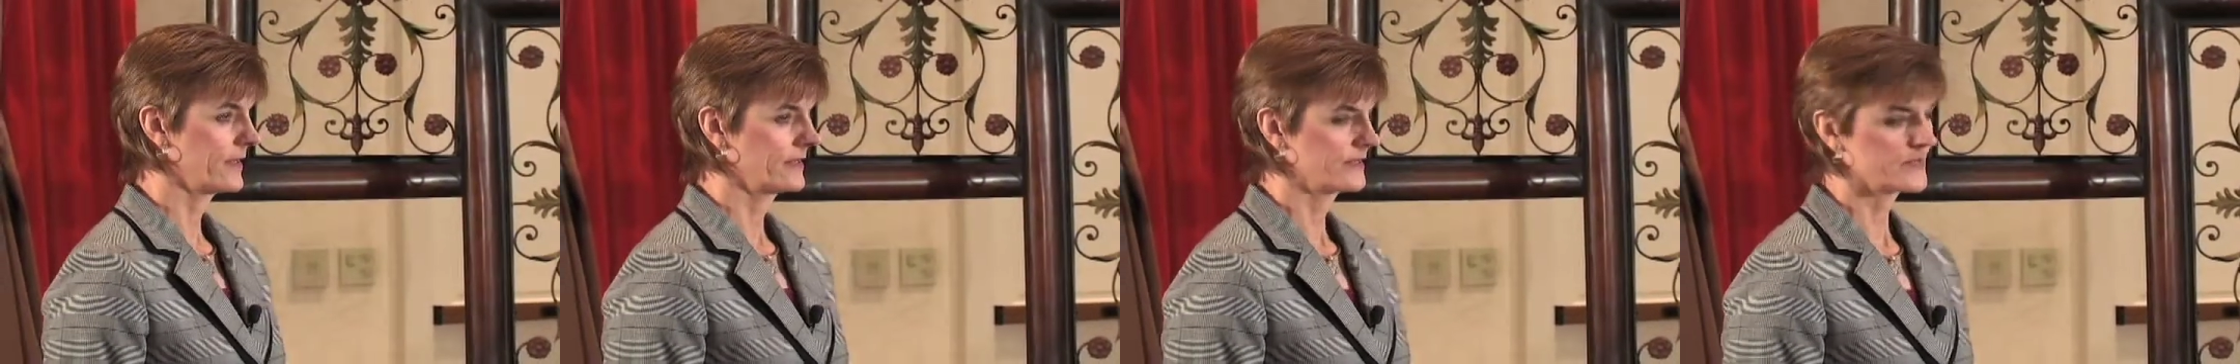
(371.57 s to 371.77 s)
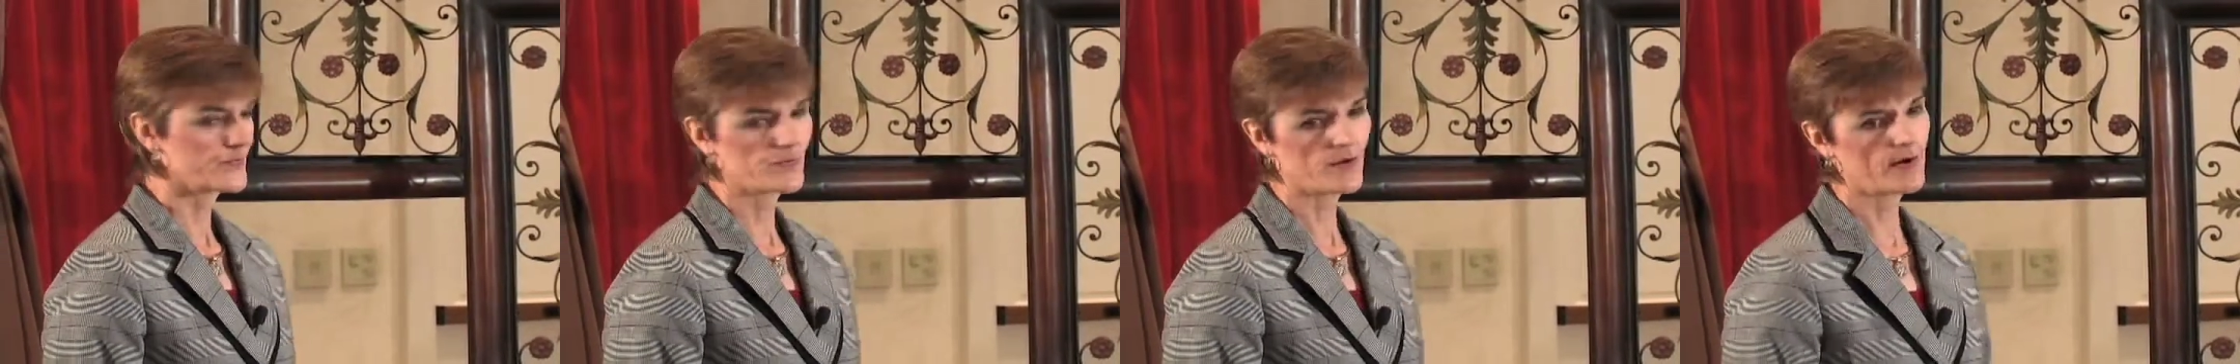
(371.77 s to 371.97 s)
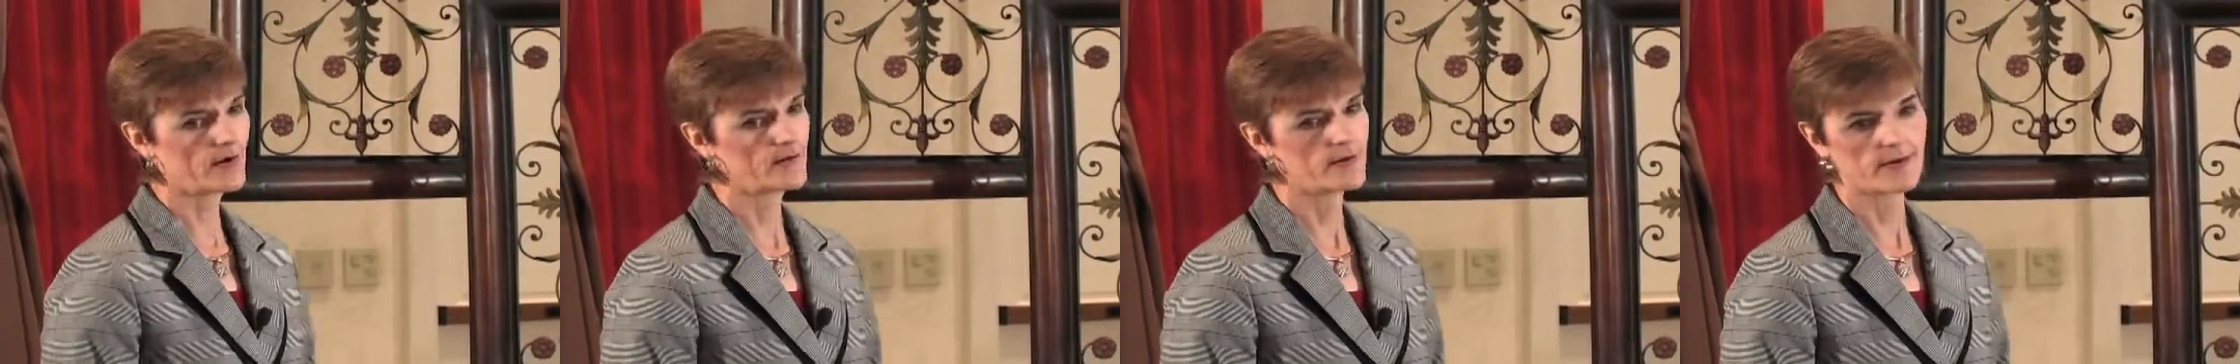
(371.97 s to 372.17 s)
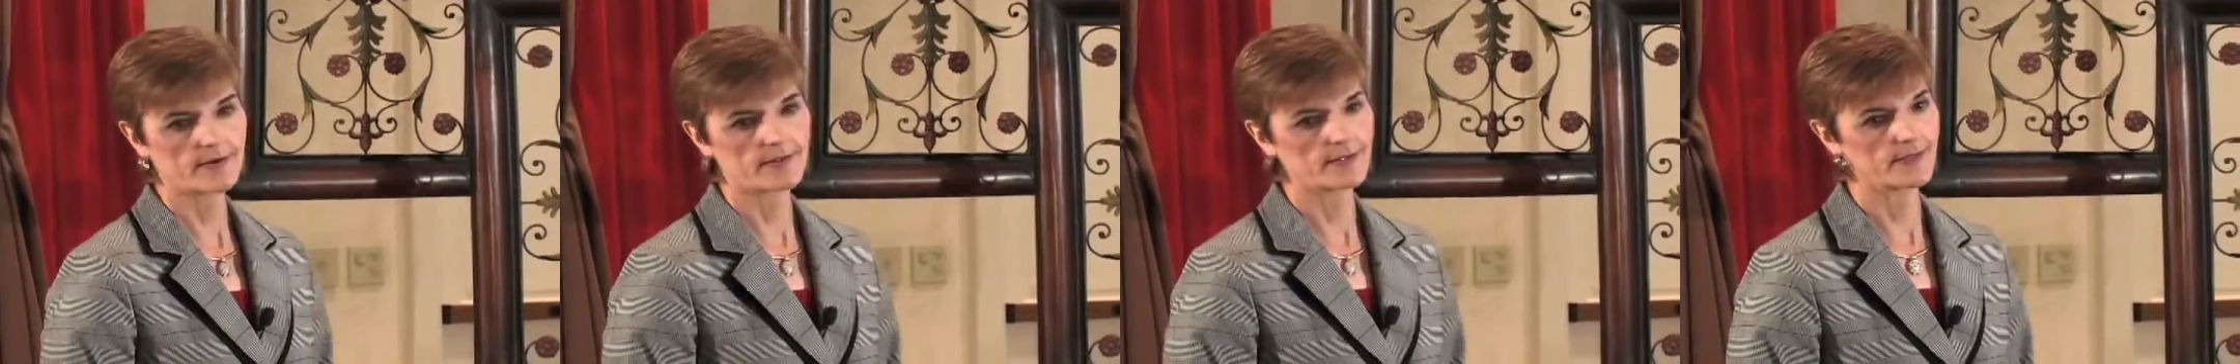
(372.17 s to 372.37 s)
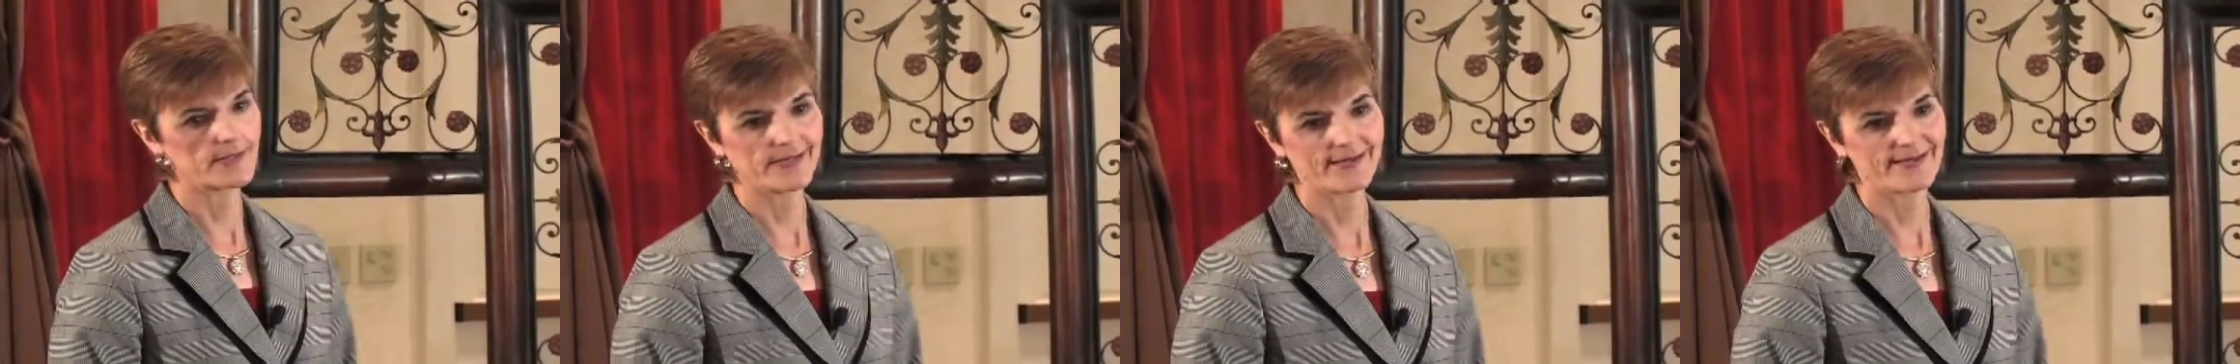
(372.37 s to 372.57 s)
it's probably
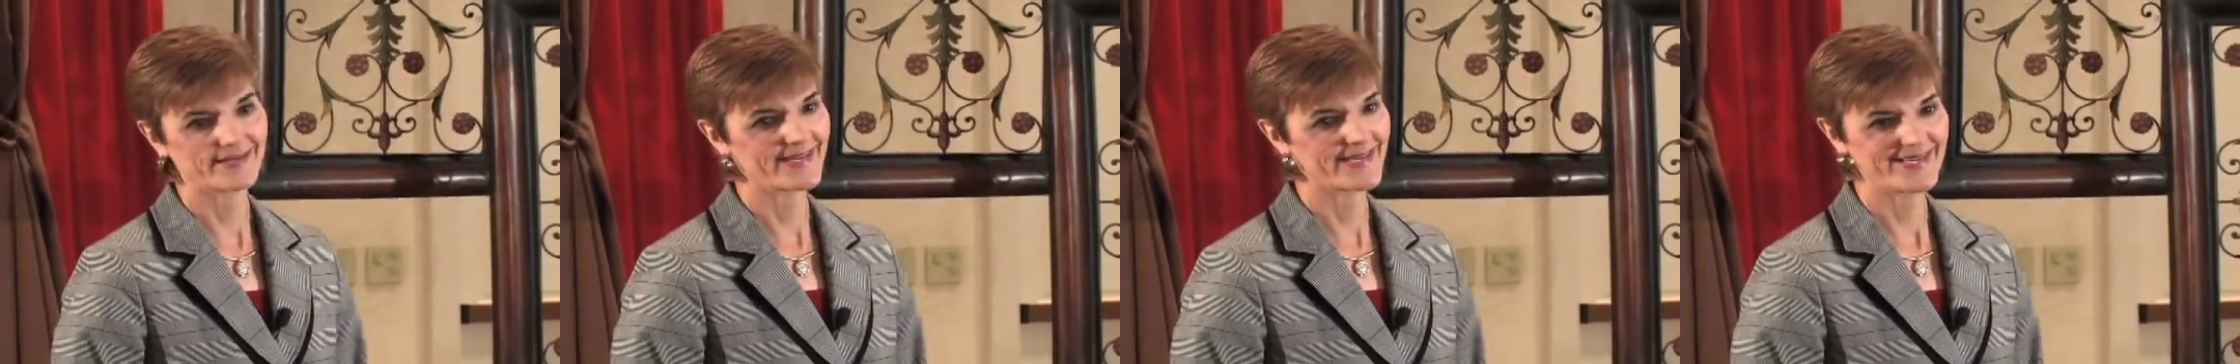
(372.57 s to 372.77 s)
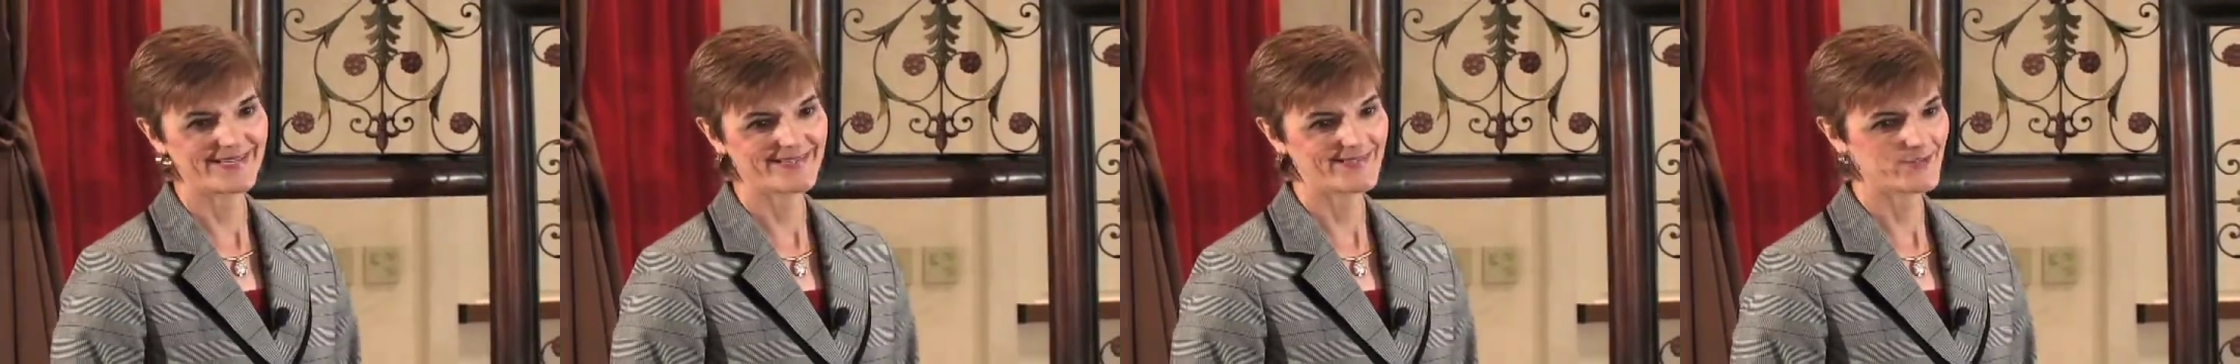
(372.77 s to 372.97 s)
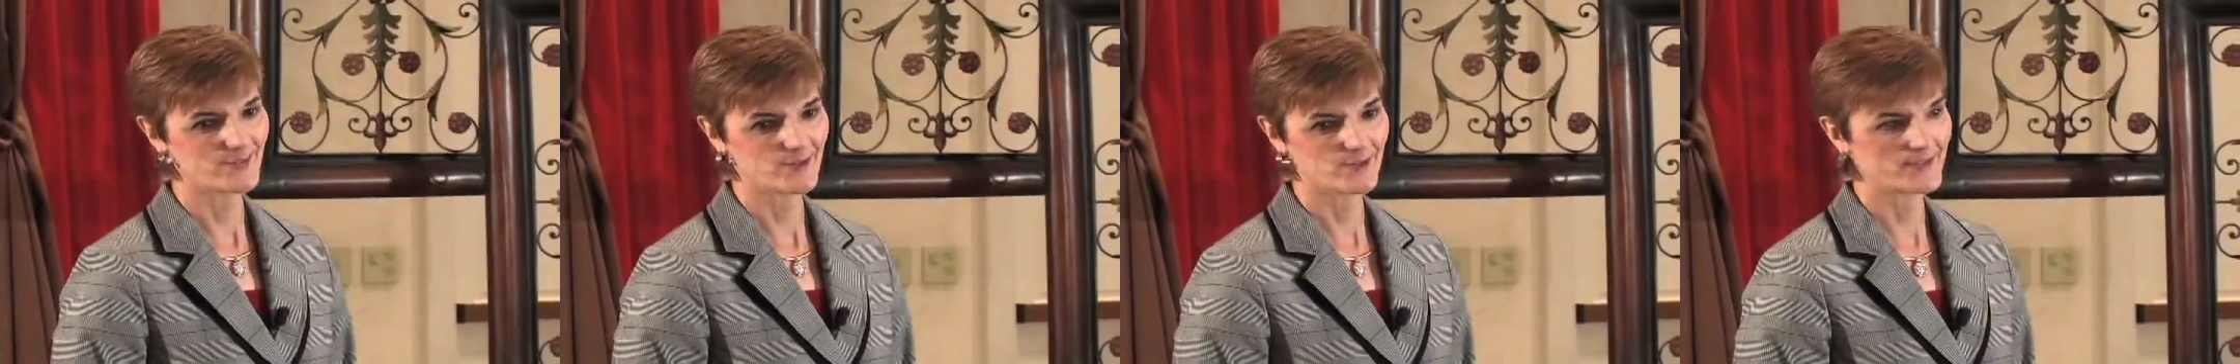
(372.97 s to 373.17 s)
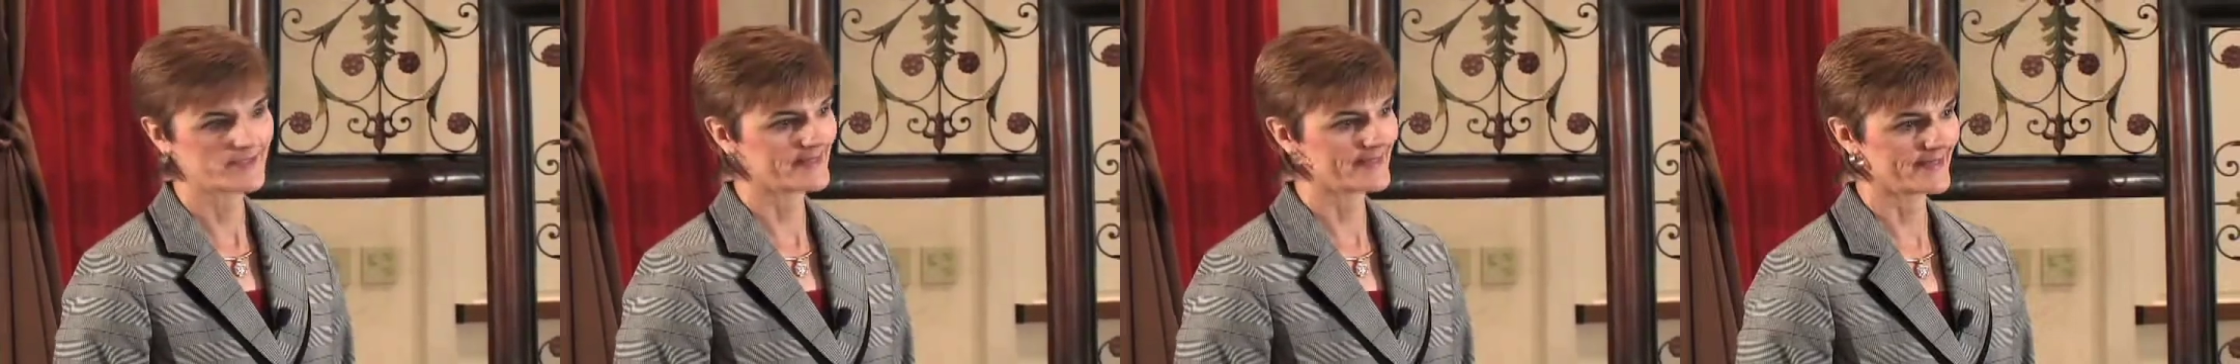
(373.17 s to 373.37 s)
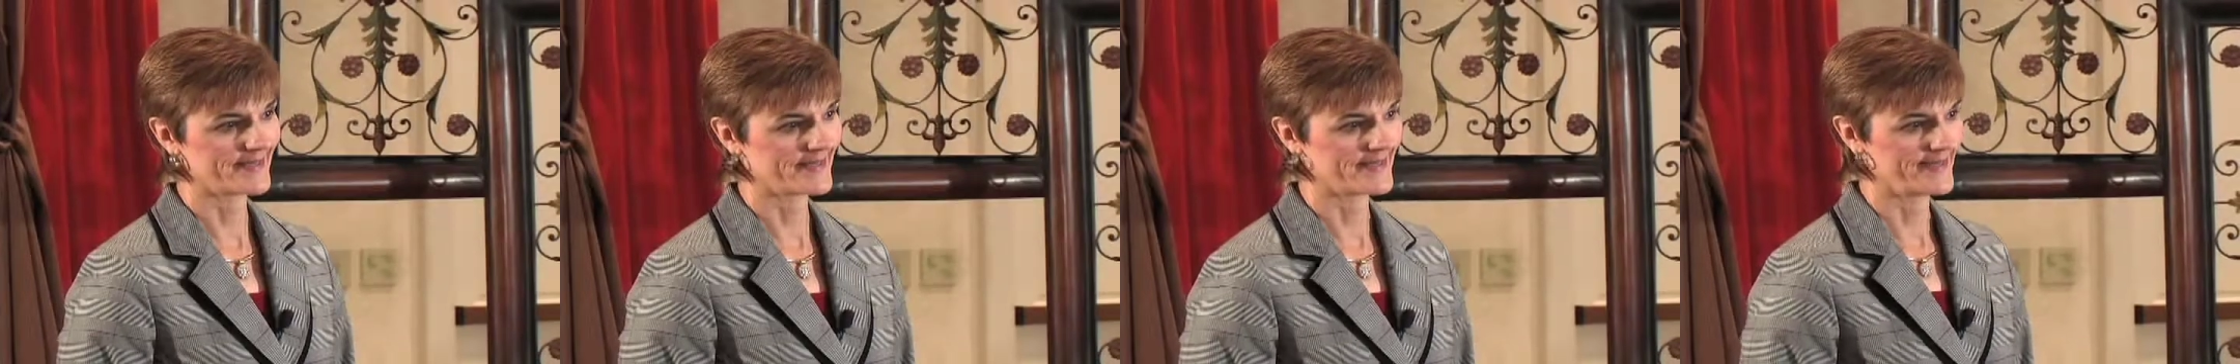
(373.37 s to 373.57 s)
not going to get any easier,
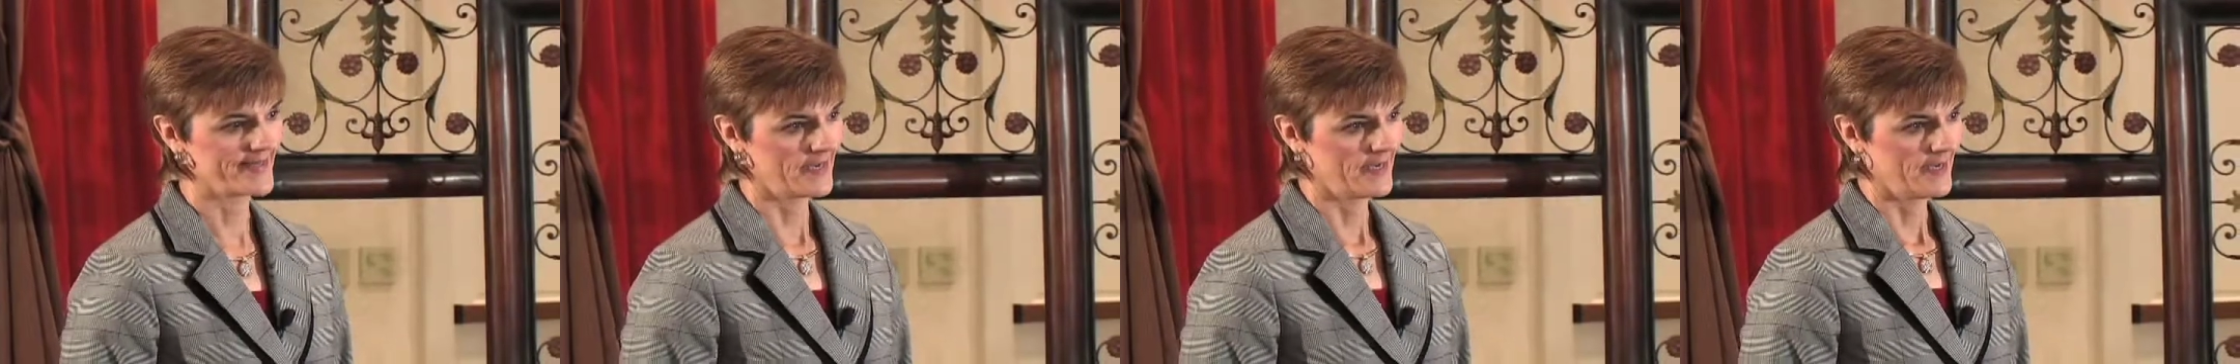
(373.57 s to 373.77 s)
is it?